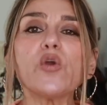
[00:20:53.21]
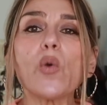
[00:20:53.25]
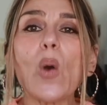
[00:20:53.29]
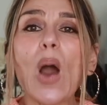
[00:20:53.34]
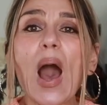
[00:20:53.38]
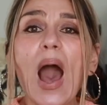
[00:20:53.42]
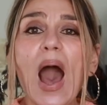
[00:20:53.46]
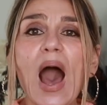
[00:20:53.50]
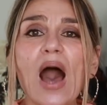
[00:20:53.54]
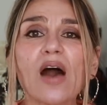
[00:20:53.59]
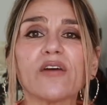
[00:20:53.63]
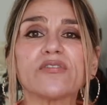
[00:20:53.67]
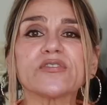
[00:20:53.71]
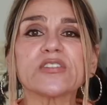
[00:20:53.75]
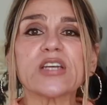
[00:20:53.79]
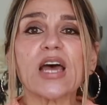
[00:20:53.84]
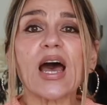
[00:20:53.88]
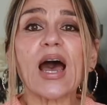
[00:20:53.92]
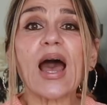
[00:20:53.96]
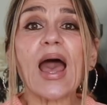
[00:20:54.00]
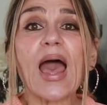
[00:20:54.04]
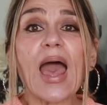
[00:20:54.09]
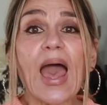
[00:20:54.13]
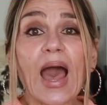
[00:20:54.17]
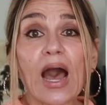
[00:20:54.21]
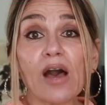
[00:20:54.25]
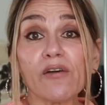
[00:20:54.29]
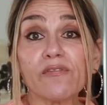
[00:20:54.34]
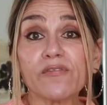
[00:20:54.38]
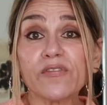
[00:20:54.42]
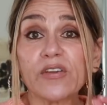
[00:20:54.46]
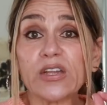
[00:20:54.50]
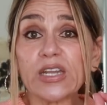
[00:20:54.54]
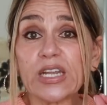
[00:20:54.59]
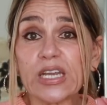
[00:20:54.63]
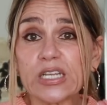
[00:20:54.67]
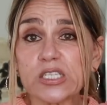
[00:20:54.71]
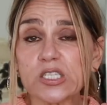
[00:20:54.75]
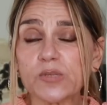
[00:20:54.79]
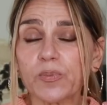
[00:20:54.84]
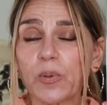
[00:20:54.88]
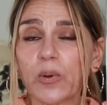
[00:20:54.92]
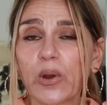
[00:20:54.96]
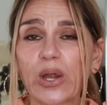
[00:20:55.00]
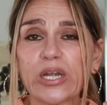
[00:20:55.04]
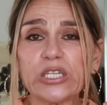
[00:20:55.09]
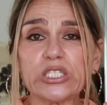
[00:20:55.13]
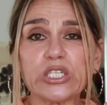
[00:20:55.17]
you are after outfit
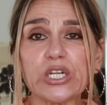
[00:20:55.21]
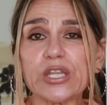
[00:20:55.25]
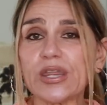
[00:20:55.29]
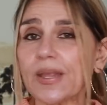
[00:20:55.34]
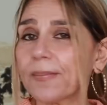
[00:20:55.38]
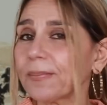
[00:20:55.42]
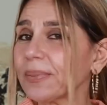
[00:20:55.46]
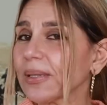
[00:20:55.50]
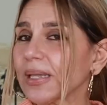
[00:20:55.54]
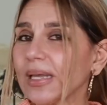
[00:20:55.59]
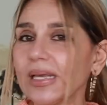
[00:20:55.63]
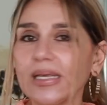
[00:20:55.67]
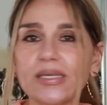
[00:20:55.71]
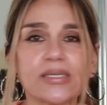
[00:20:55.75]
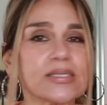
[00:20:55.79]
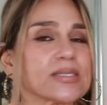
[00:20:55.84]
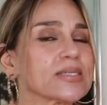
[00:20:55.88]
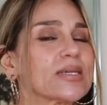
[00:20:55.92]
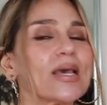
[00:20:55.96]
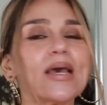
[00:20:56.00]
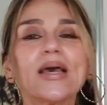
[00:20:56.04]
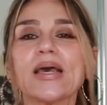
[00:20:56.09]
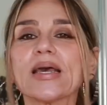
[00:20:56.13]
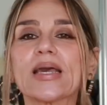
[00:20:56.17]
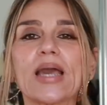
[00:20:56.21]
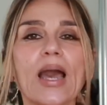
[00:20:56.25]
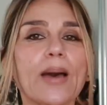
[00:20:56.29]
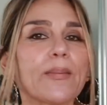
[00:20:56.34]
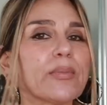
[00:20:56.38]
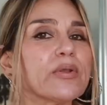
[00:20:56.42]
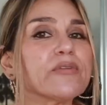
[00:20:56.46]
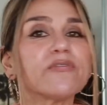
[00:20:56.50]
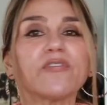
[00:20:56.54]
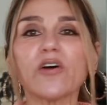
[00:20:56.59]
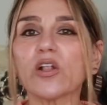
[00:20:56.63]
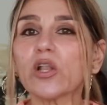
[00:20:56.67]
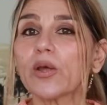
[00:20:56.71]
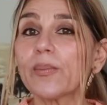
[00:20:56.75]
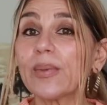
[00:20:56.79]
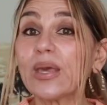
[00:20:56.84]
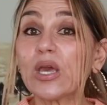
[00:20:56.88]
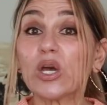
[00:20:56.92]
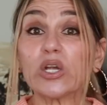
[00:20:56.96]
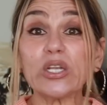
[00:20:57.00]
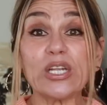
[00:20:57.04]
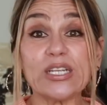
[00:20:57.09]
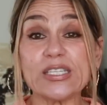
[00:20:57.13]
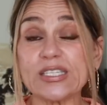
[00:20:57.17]
inspiration, then please come and follow
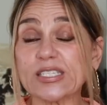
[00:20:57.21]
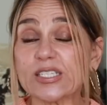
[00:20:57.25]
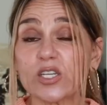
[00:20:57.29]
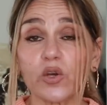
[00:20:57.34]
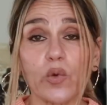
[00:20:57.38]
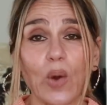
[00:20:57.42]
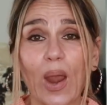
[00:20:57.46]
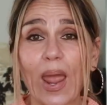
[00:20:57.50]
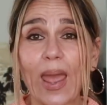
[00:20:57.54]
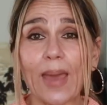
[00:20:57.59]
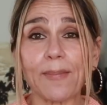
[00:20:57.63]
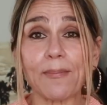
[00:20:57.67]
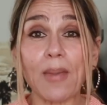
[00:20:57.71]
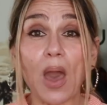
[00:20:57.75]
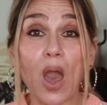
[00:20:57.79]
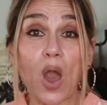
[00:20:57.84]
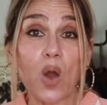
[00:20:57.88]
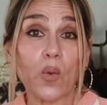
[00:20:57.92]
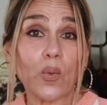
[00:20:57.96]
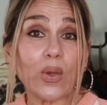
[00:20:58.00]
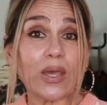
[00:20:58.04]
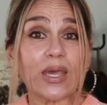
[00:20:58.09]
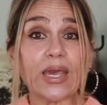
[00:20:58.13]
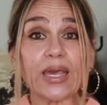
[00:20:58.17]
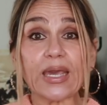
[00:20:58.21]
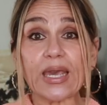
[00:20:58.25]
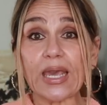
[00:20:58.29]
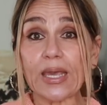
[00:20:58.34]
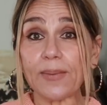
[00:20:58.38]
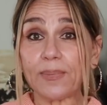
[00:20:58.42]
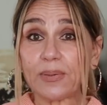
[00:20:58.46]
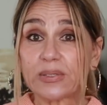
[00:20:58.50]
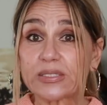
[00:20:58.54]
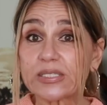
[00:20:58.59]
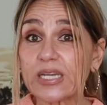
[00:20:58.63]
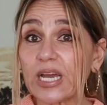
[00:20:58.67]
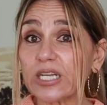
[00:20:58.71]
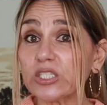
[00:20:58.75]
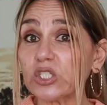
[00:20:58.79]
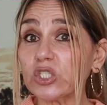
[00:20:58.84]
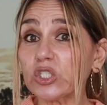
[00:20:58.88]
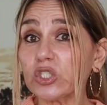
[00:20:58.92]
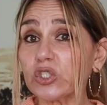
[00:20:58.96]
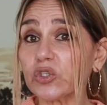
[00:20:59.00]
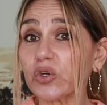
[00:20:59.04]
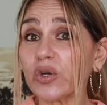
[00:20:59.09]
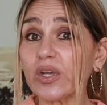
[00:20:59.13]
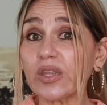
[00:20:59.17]
me on Instagram. We can keep in
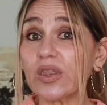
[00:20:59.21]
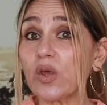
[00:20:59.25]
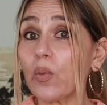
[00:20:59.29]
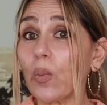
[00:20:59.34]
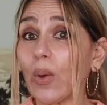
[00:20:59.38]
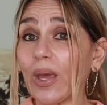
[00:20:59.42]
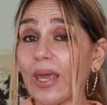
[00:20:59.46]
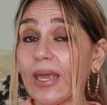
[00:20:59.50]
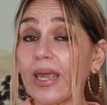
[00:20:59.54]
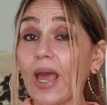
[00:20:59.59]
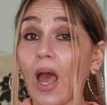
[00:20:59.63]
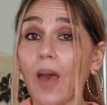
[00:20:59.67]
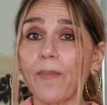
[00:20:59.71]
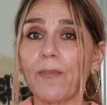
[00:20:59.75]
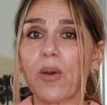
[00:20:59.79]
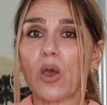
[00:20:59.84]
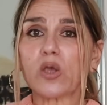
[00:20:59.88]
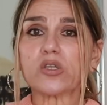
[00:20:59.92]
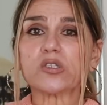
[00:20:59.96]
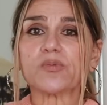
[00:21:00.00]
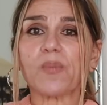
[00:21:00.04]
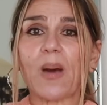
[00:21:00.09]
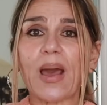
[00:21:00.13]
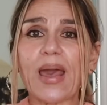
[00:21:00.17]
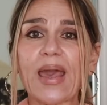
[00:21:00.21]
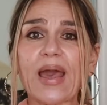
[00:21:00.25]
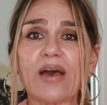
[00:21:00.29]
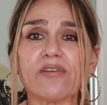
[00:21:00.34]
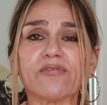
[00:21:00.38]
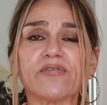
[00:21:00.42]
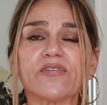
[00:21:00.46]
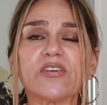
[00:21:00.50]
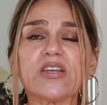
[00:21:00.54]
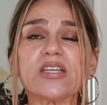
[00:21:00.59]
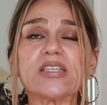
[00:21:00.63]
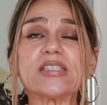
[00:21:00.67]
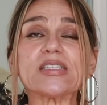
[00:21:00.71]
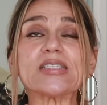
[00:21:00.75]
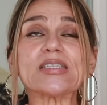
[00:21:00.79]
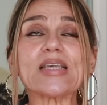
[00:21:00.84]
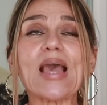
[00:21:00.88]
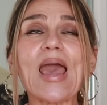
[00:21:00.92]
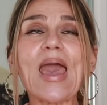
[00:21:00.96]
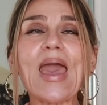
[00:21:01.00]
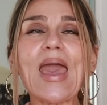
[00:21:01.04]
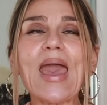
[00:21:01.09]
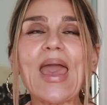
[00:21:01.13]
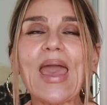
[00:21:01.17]
touch during the week. I post my outfits
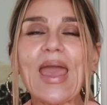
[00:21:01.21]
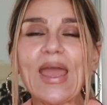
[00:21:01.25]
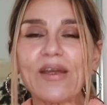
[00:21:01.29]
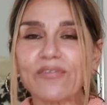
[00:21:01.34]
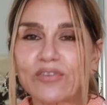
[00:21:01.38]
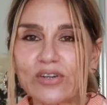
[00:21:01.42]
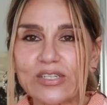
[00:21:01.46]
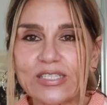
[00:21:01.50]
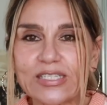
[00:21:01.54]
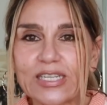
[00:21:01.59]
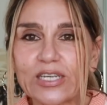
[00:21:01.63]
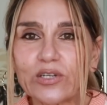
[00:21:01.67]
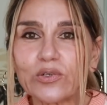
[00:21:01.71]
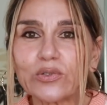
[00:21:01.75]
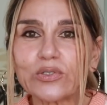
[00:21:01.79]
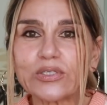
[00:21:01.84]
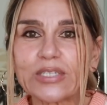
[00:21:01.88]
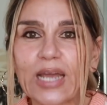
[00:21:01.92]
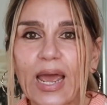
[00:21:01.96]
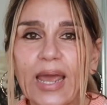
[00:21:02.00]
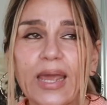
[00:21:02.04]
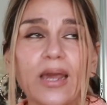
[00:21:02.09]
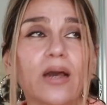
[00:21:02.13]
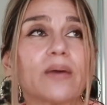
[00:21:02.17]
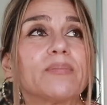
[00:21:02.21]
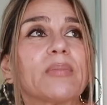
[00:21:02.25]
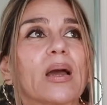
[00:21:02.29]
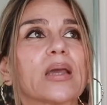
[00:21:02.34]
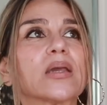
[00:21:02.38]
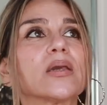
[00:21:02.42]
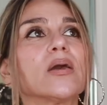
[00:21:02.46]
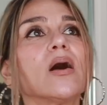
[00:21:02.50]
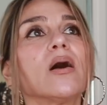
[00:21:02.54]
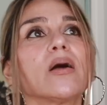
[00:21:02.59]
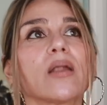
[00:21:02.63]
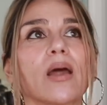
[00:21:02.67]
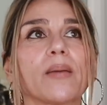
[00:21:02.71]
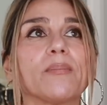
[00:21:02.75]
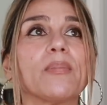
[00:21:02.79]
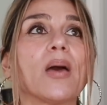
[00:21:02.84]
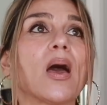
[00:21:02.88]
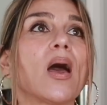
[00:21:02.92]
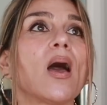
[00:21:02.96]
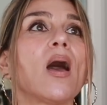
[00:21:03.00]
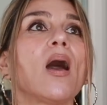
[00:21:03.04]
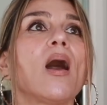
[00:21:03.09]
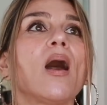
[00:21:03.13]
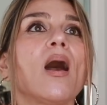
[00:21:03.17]
every single day. Oh my God,
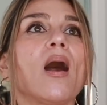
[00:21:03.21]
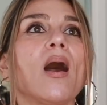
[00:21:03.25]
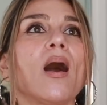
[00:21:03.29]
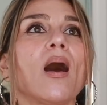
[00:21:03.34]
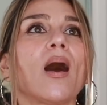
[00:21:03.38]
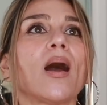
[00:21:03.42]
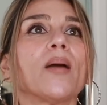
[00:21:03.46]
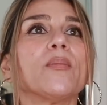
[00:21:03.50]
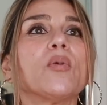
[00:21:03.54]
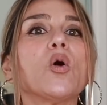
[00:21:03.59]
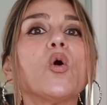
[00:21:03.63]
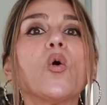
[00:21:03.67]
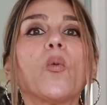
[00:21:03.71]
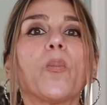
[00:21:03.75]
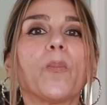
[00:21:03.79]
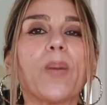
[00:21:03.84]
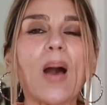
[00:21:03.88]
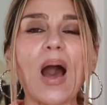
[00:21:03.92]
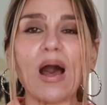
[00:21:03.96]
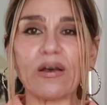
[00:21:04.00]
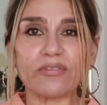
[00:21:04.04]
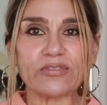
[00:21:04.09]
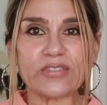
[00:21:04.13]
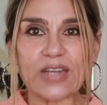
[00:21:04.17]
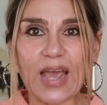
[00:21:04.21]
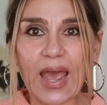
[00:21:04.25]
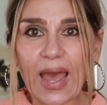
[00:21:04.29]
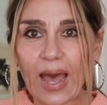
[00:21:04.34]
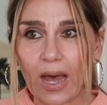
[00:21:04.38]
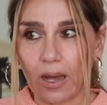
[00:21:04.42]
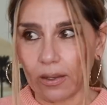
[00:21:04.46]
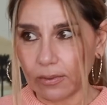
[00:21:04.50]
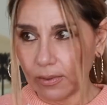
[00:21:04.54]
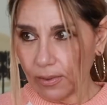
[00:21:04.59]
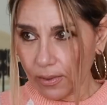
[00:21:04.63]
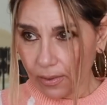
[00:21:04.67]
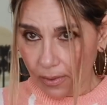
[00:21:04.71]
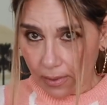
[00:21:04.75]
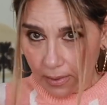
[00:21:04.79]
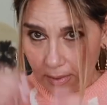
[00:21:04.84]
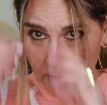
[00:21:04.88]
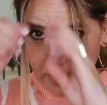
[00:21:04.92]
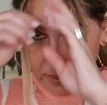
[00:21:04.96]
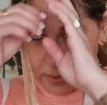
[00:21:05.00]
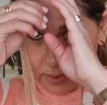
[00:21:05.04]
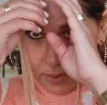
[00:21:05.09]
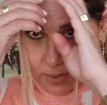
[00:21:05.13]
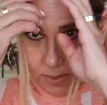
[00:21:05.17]
I'm all puffed out.
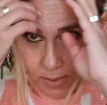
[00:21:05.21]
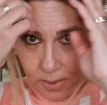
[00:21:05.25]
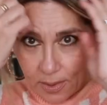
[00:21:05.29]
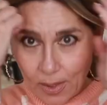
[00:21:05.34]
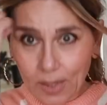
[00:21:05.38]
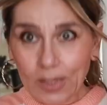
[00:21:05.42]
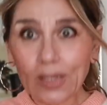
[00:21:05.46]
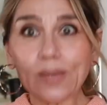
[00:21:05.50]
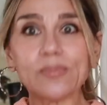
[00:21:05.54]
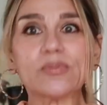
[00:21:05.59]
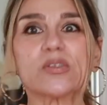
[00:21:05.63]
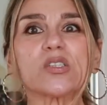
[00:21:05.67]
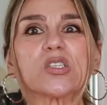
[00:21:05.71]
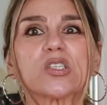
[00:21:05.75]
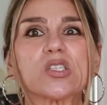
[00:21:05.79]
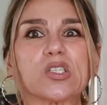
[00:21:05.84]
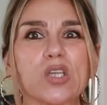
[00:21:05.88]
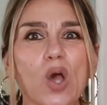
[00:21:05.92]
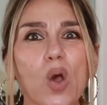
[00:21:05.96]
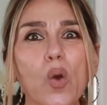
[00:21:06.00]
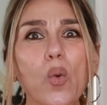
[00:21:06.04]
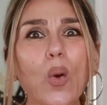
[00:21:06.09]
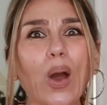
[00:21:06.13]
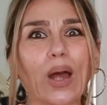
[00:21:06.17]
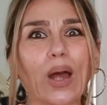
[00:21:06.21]
I am so